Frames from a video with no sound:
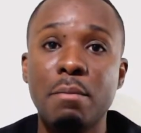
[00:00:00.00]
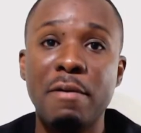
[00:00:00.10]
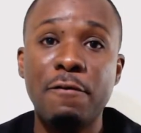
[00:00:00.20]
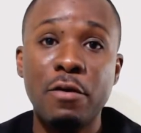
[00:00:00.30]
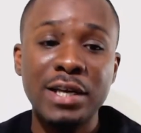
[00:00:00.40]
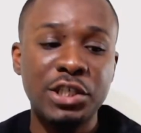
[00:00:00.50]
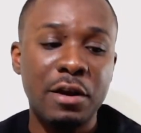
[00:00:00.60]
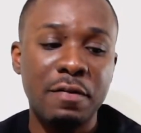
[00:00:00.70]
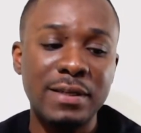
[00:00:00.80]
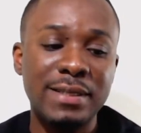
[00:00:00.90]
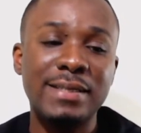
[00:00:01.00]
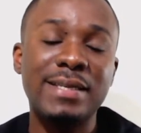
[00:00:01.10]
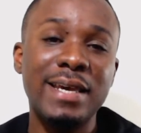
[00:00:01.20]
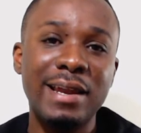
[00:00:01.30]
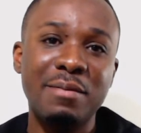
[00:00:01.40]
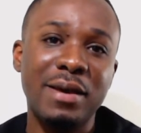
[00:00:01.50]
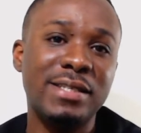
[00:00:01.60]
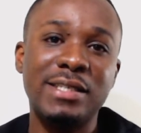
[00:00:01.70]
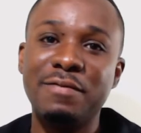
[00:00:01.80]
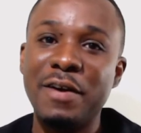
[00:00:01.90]
Before I share these 6 key
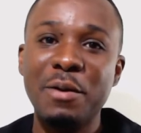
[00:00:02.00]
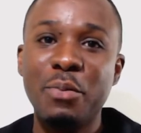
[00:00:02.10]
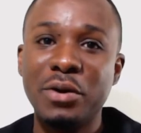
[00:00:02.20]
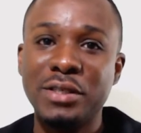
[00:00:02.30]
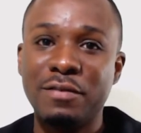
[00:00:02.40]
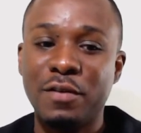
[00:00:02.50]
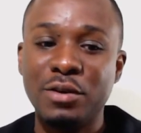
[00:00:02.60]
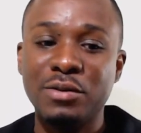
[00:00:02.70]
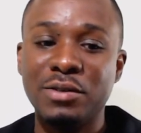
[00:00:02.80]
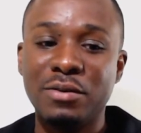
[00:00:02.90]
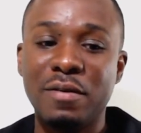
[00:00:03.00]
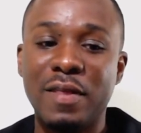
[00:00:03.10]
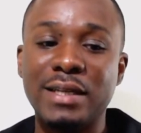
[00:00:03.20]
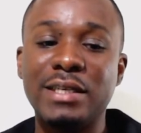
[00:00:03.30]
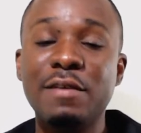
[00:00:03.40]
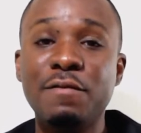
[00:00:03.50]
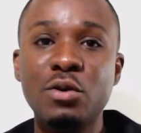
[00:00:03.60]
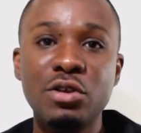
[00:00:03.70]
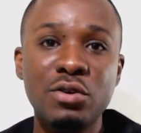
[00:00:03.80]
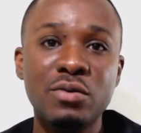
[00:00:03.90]
elements, it's very important for you to know that if
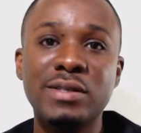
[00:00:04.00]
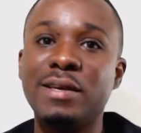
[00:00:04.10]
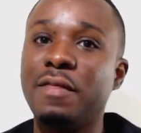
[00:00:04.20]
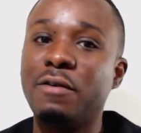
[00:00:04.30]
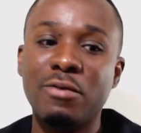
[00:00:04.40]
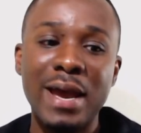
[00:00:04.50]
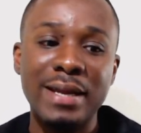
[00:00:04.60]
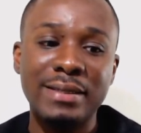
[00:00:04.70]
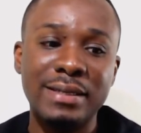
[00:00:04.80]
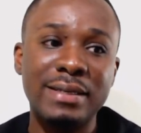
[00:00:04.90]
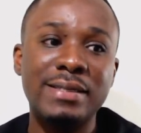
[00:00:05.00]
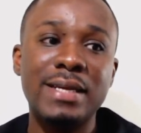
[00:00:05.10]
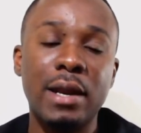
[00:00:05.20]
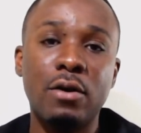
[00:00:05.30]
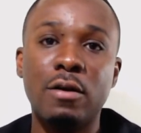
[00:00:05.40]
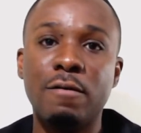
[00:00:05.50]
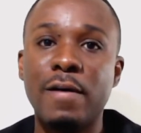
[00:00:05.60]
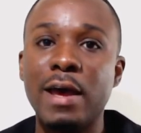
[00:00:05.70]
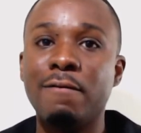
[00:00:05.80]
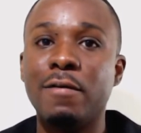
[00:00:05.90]
you use the right designer on
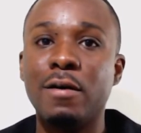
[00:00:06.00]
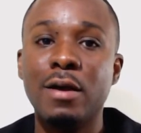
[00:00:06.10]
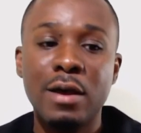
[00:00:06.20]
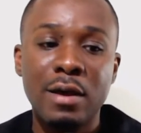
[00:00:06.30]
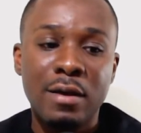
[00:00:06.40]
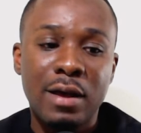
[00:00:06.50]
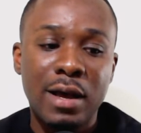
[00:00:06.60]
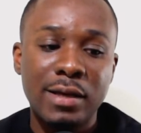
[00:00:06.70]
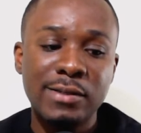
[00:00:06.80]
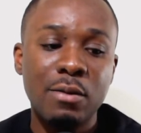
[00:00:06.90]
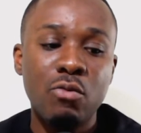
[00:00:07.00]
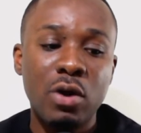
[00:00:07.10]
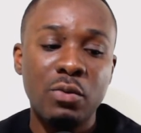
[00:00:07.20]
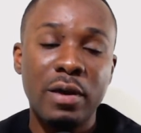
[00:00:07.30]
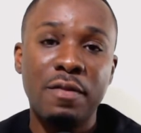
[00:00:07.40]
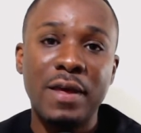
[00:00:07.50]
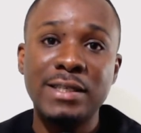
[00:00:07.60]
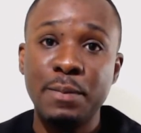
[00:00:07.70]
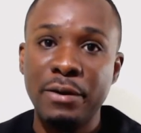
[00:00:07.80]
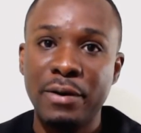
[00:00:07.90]
Fiverr, someone with
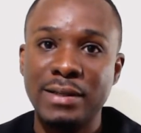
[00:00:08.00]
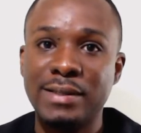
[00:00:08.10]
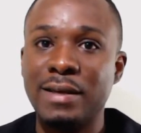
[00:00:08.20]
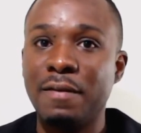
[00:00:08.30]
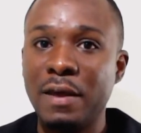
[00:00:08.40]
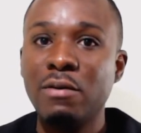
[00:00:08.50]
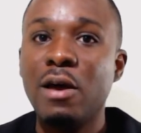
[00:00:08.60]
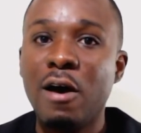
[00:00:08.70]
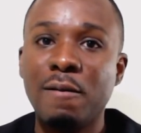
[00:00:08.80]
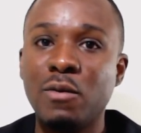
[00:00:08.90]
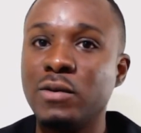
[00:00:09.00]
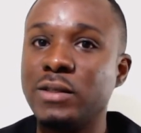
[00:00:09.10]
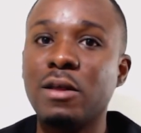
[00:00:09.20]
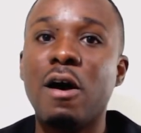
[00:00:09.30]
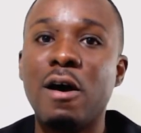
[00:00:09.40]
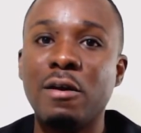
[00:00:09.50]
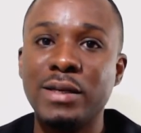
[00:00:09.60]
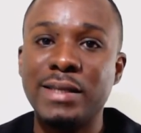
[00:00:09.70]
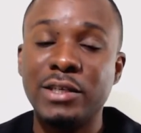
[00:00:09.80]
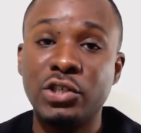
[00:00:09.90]
experience, they will almost
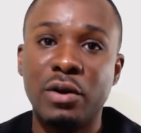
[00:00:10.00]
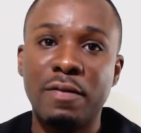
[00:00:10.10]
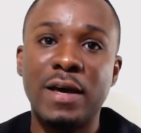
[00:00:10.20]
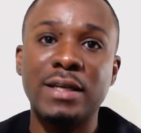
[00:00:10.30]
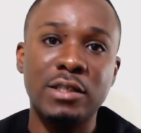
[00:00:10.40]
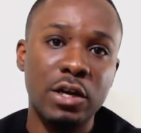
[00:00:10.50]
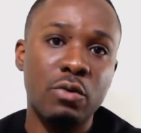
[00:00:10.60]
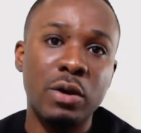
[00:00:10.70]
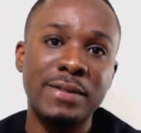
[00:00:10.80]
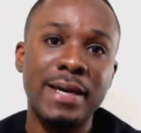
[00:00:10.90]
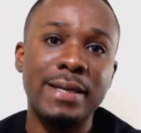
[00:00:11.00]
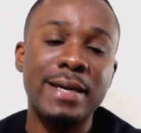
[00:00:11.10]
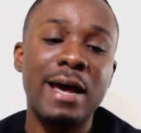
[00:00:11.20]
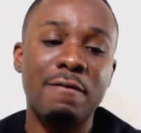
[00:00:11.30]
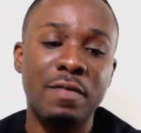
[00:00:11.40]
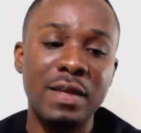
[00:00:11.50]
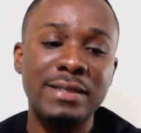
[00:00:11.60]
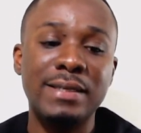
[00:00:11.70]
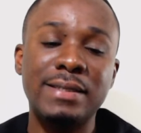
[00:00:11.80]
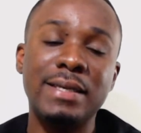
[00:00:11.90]
always ensure that your website have
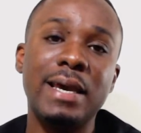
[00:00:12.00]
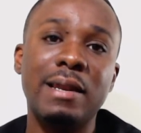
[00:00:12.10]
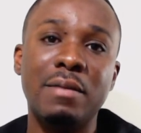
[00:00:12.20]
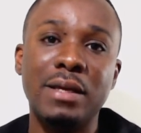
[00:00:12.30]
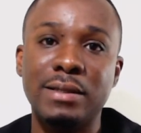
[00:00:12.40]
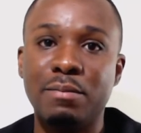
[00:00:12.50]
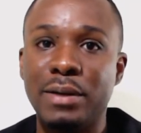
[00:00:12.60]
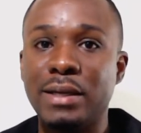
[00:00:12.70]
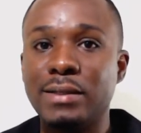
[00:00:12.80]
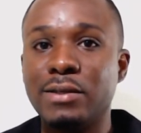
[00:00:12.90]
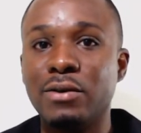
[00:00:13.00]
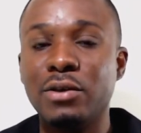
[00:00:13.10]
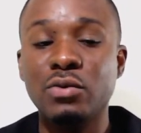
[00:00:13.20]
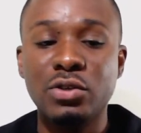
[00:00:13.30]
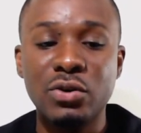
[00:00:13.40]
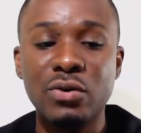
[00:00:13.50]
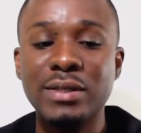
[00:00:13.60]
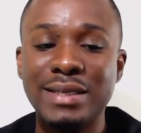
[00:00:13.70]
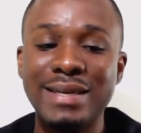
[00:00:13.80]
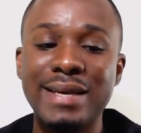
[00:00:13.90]
these 6 key elements in place. So you
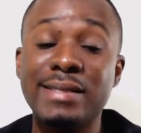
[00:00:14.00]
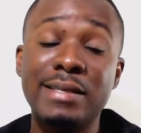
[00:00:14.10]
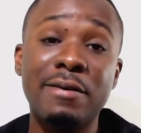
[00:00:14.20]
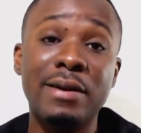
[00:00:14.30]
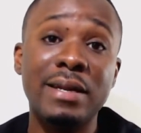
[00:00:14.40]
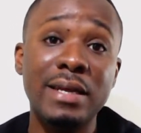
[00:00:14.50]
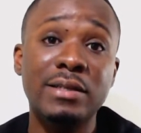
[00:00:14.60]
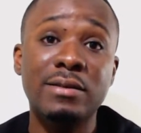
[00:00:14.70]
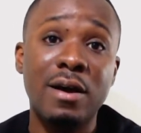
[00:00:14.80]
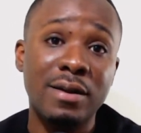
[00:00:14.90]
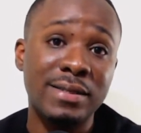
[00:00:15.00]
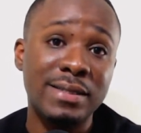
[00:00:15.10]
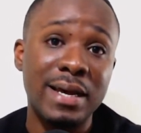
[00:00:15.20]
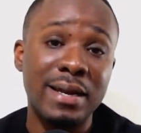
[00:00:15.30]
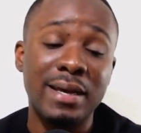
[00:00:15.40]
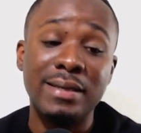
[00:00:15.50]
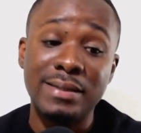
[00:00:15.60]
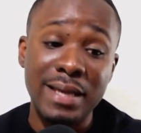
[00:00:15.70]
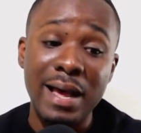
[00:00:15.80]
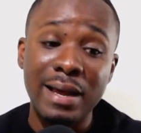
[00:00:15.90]
don't necessarily need to understand
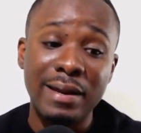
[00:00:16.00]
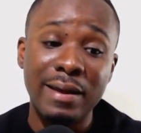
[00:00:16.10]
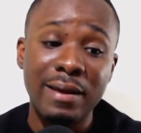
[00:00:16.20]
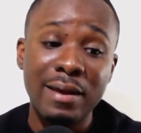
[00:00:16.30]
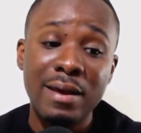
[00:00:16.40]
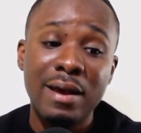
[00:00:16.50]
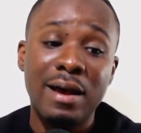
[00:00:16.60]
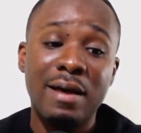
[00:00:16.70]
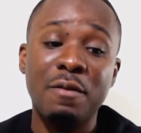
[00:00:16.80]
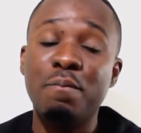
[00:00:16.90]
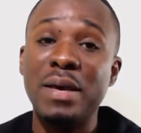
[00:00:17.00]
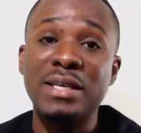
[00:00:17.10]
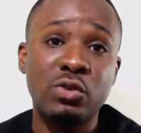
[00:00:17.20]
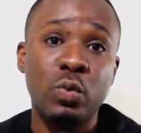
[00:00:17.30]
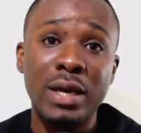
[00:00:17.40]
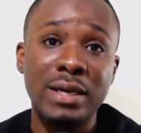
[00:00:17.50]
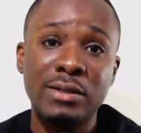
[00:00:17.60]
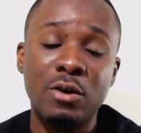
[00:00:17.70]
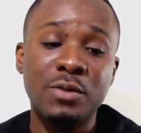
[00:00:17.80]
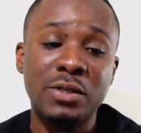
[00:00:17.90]
exactly the best ways
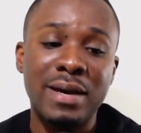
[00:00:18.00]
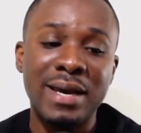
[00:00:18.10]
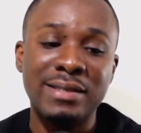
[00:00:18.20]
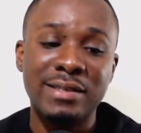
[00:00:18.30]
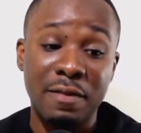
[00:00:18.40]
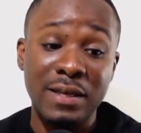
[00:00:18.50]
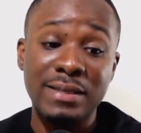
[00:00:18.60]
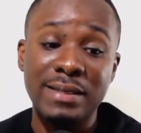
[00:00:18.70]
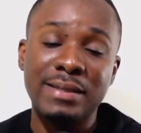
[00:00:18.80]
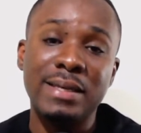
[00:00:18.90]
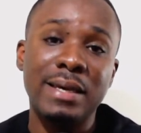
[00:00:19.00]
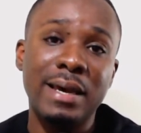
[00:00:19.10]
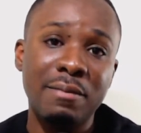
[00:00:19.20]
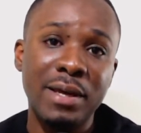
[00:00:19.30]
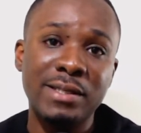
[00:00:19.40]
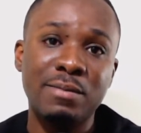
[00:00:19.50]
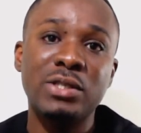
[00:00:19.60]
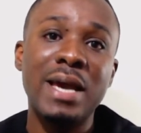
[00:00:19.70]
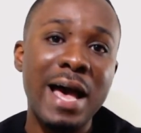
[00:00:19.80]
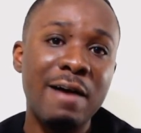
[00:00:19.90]
to optimize these 6 key elements,
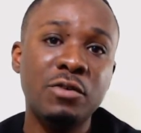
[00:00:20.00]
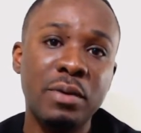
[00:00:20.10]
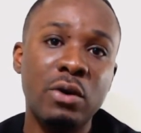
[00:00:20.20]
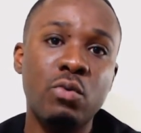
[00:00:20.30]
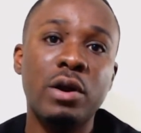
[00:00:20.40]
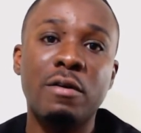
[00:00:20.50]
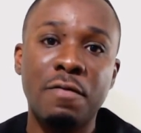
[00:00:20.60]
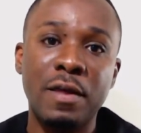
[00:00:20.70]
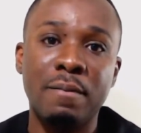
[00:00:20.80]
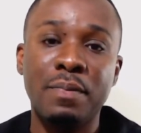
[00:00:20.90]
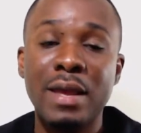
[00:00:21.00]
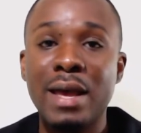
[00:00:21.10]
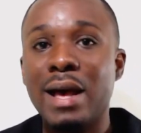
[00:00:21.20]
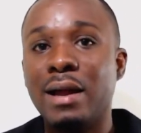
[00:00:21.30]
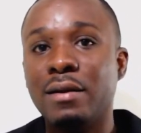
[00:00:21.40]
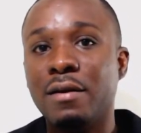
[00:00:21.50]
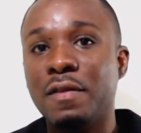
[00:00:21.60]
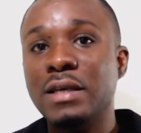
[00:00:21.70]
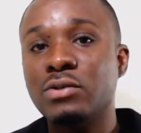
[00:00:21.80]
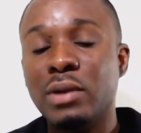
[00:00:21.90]
but you have to be aware of them, and
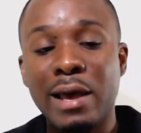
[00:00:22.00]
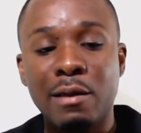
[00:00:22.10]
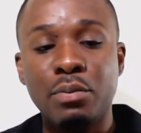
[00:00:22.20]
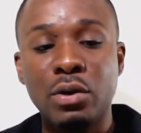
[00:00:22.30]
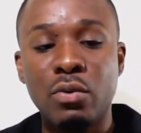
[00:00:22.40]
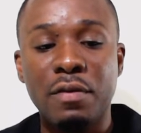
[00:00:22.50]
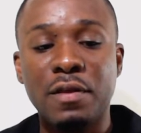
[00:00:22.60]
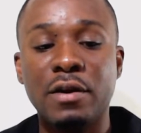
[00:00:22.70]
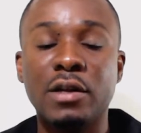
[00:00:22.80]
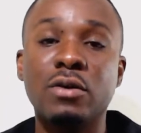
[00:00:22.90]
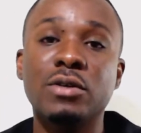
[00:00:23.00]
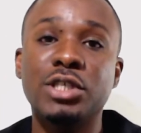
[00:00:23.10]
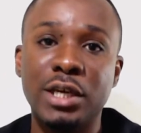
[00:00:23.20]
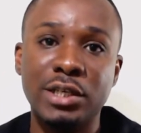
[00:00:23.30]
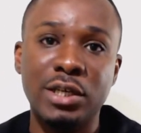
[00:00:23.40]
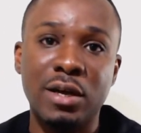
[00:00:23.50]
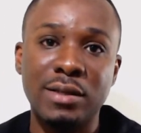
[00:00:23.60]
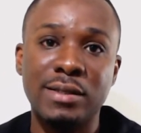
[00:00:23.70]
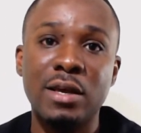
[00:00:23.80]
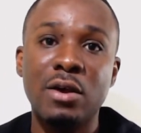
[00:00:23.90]
these will help you with your
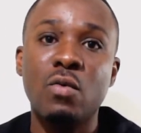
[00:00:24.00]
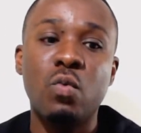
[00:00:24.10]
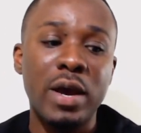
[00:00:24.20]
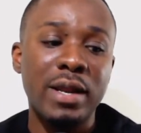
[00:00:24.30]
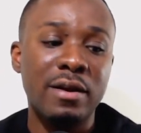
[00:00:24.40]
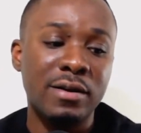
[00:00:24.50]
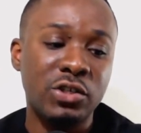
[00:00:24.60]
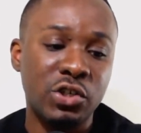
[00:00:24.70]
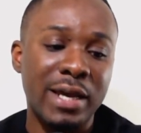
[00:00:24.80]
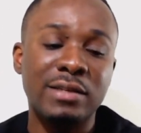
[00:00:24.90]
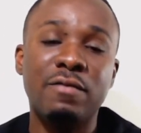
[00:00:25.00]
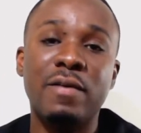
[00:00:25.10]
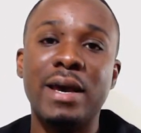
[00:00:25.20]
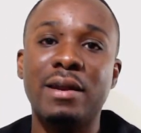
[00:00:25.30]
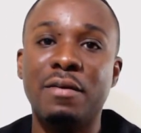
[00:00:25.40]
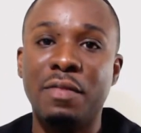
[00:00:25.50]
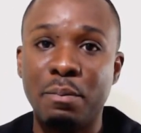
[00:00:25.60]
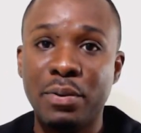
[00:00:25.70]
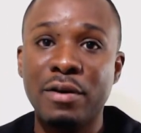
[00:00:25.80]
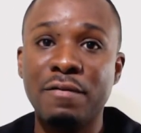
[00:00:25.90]
negotiations when you're trying to find the
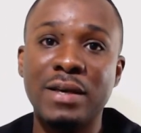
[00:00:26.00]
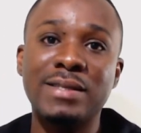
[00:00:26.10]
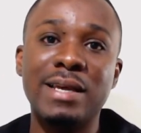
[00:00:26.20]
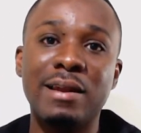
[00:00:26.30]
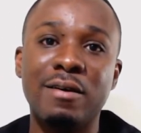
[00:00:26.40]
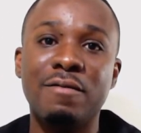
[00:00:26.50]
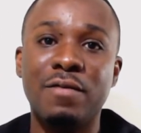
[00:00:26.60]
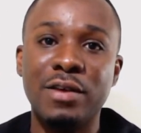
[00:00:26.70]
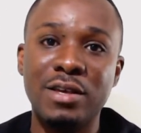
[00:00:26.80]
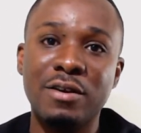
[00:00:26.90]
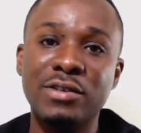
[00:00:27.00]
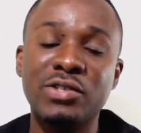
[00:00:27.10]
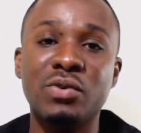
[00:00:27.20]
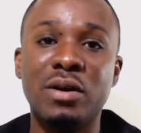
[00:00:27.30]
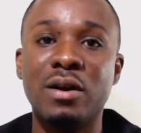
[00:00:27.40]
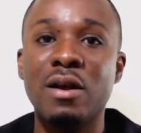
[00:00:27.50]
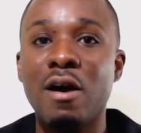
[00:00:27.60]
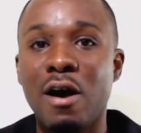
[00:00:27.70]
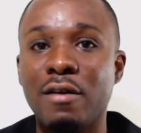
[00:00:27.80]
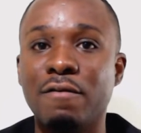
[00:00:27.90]
perfect seller for your store
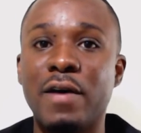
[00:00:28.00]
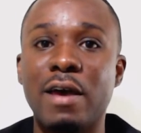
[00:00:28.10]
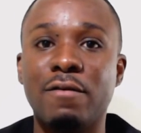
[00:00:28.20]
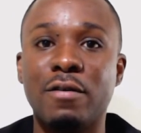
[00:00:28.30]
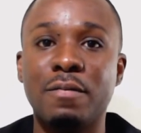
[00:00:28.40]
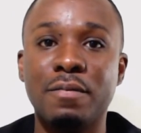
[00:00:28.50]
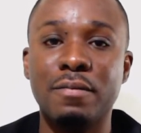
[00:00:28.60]
on Fiverr.